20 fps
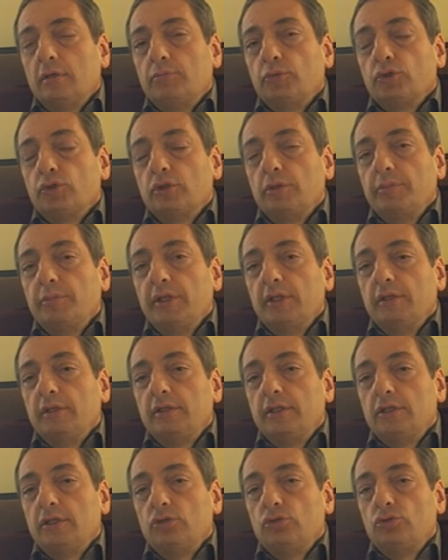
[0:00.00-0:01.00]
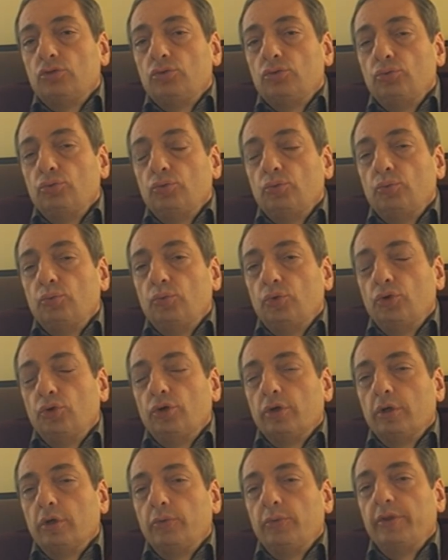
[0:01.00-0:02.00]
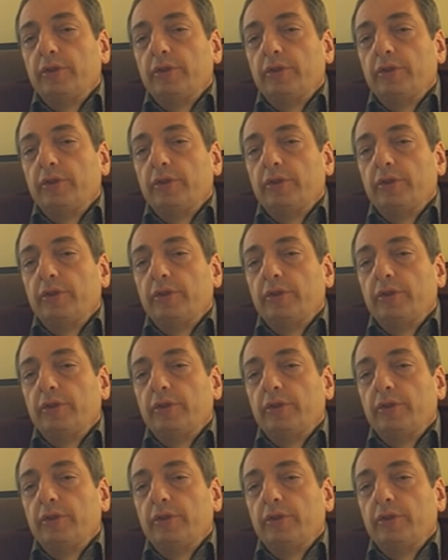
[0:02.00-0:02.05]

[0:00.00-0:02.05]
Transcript: possibilities to work